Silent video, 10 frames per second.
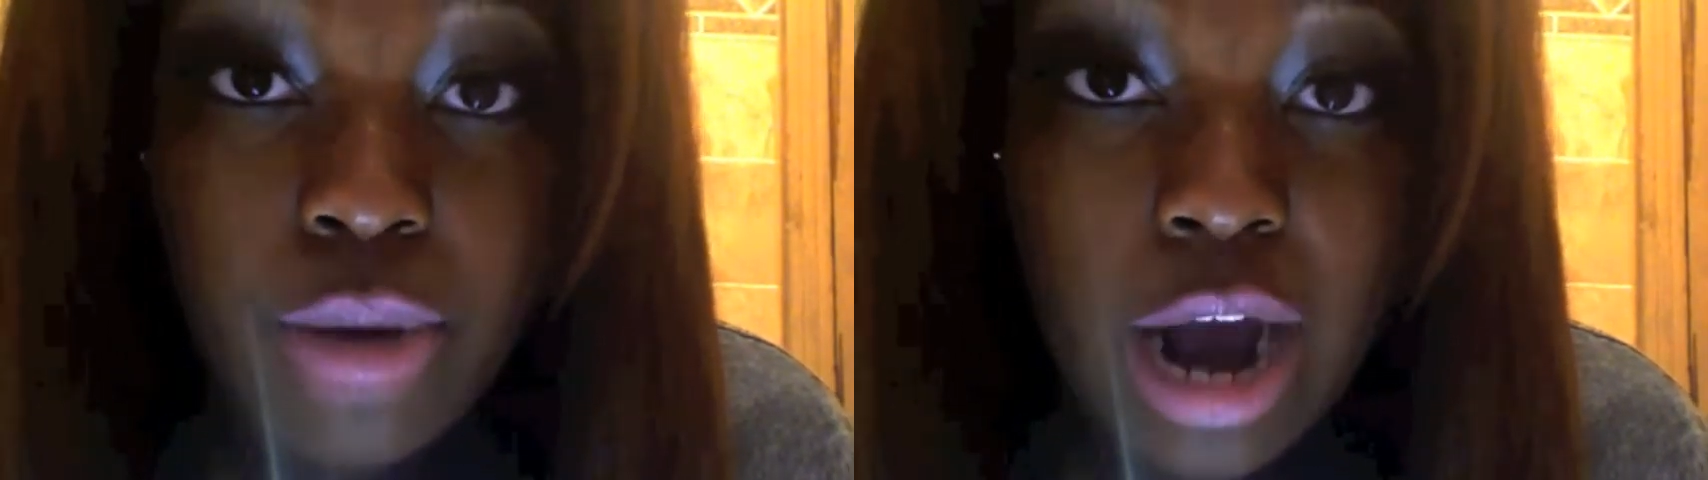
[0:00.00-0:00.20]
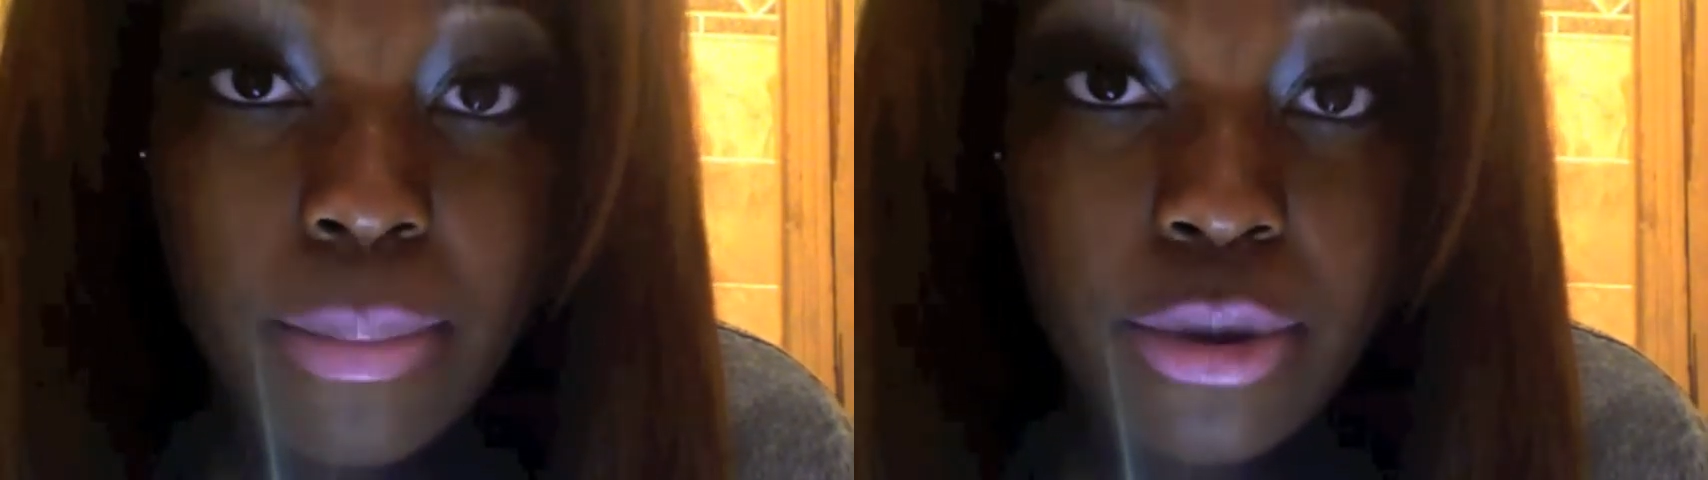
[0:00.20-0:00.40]

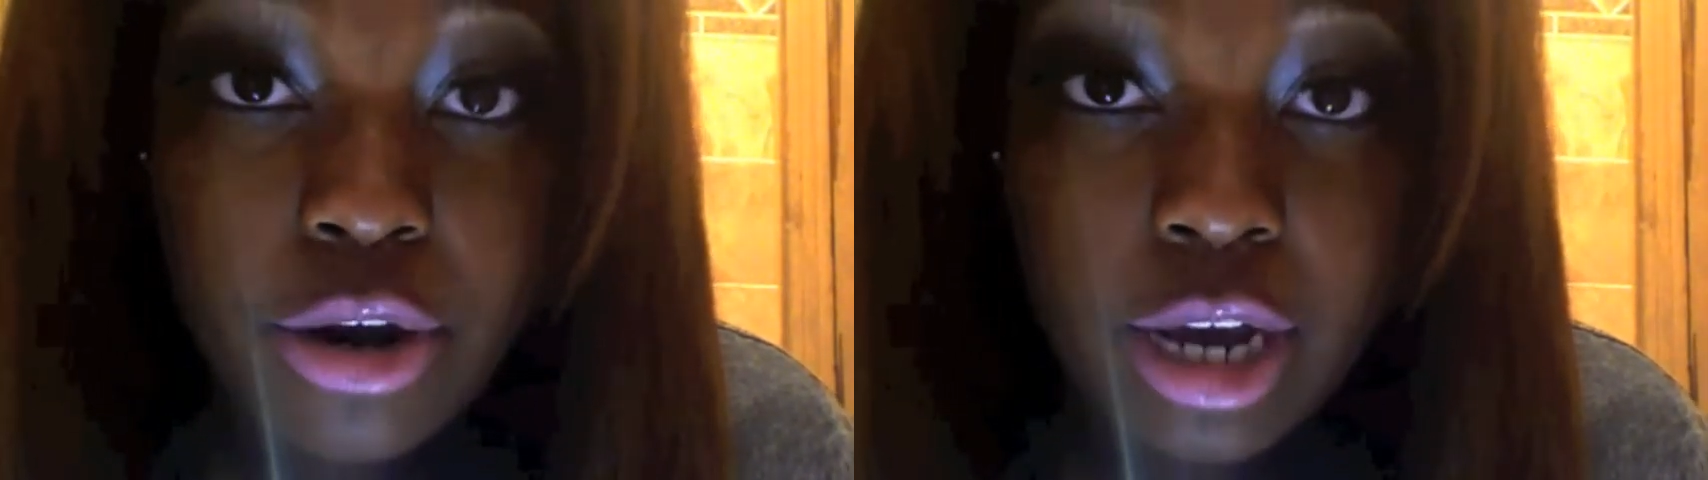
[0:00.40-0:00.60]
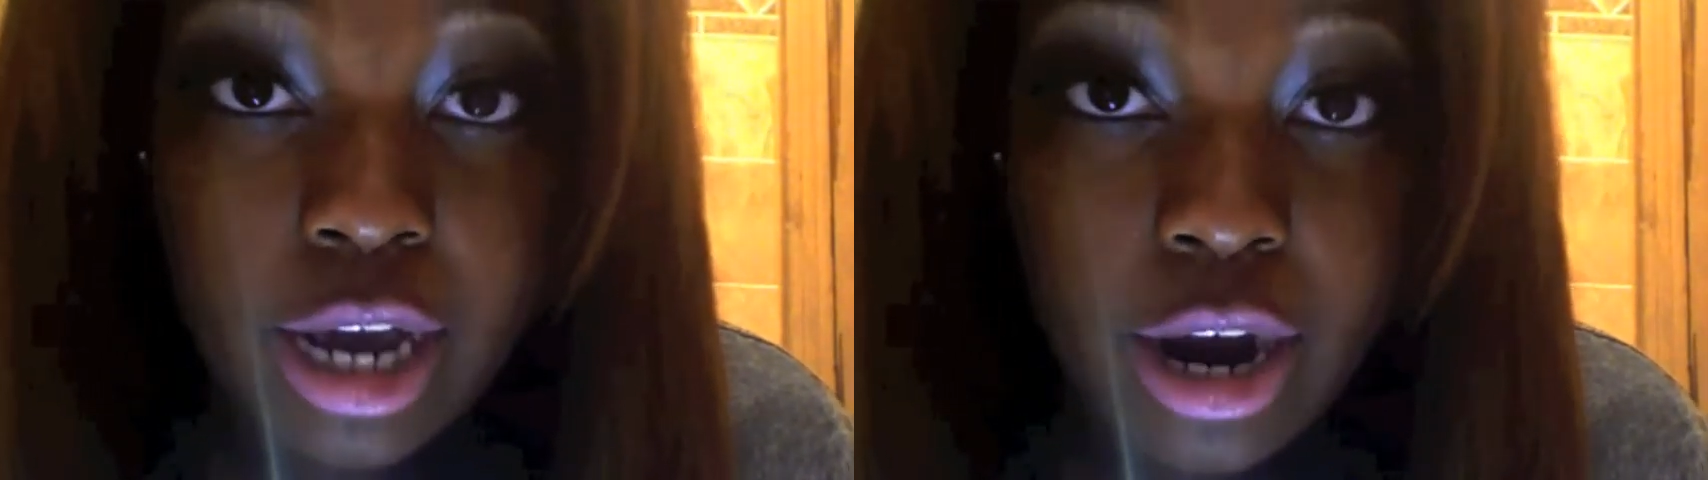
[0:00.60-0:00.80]
proper
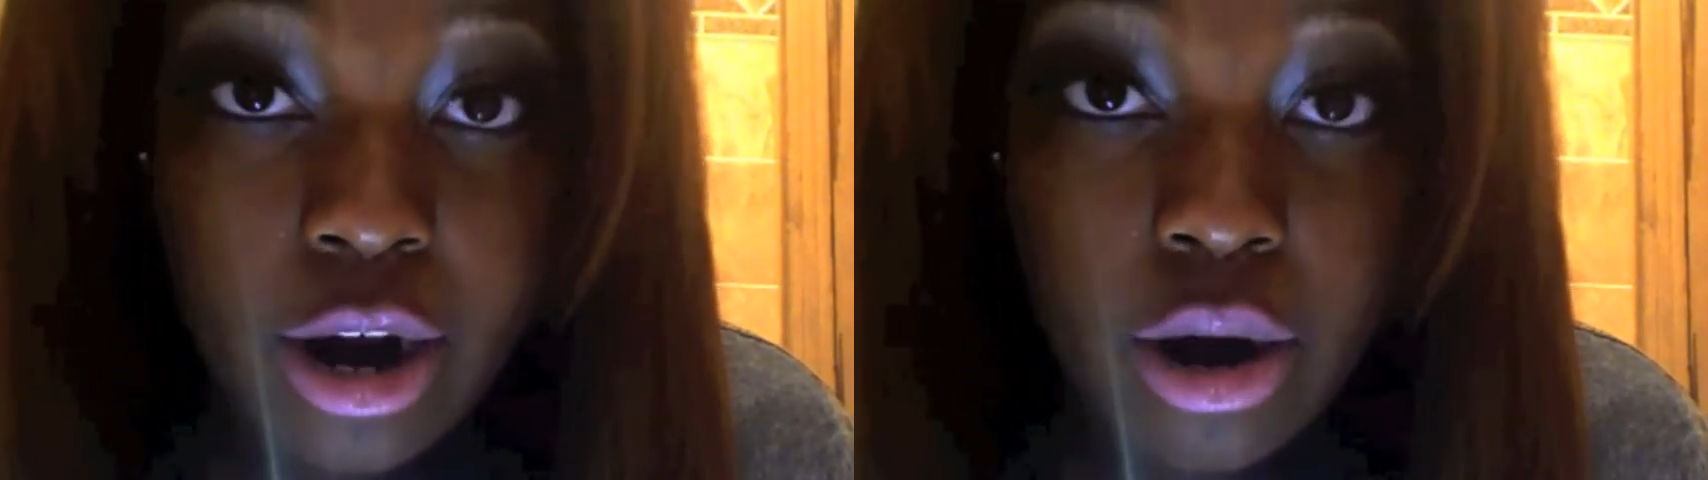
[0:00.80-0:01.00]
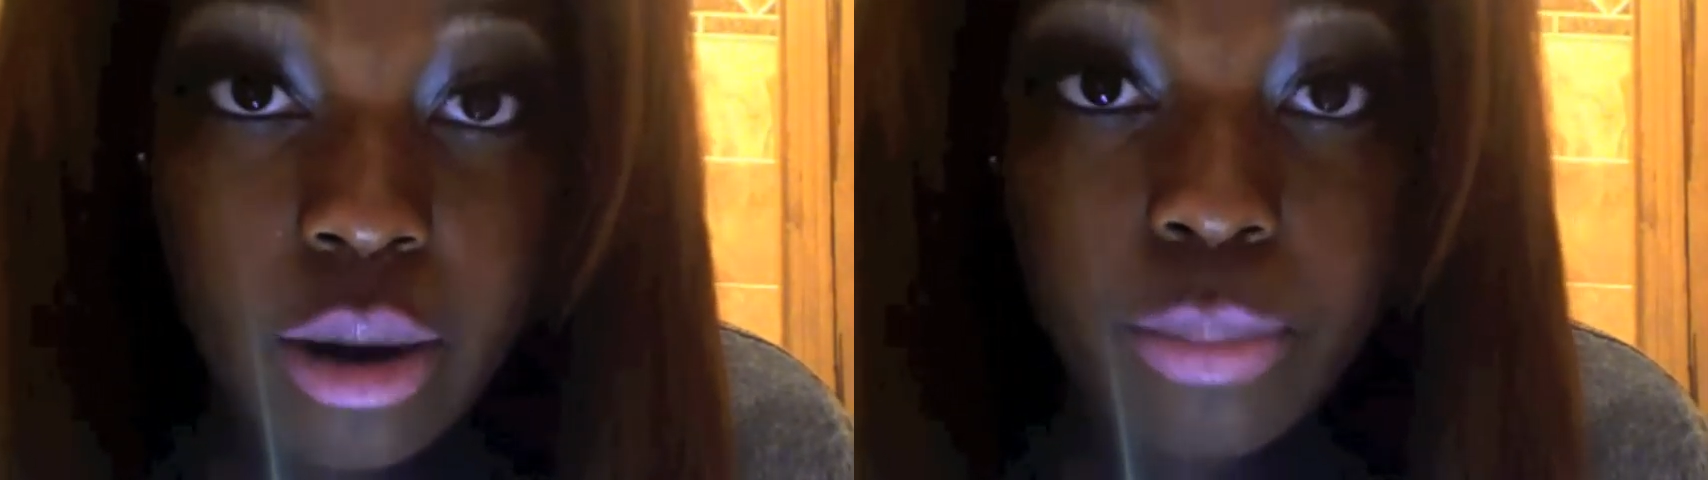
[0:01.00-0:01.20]

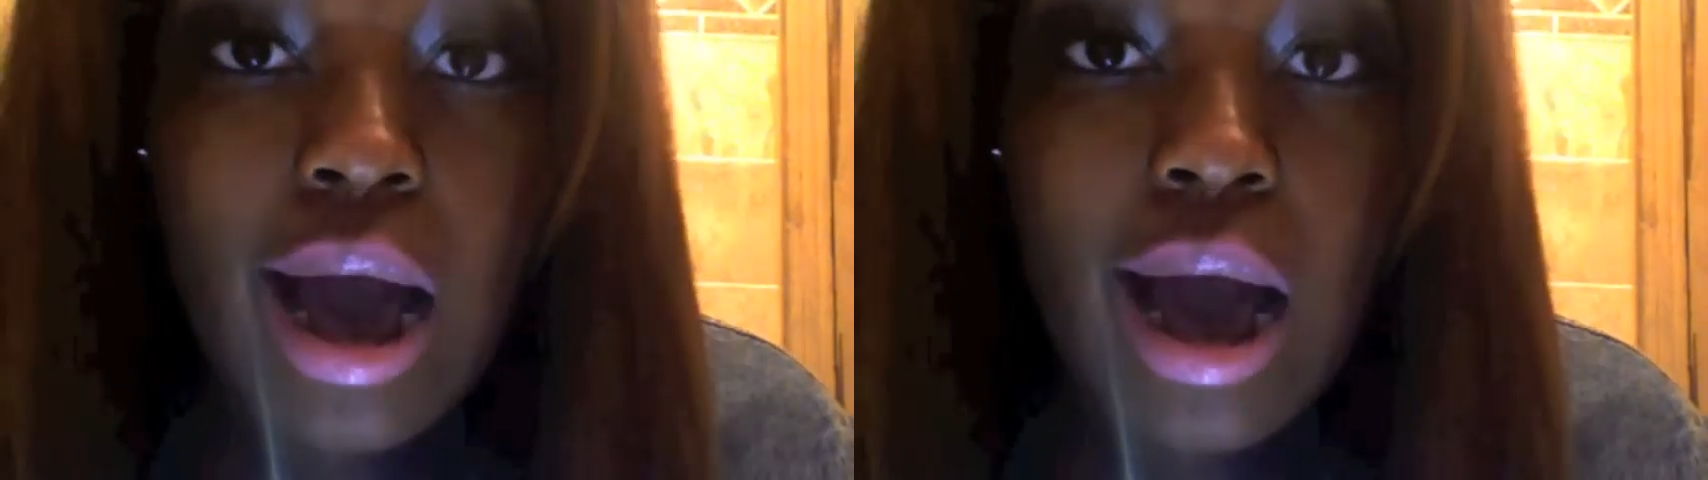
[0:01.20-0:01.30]
care.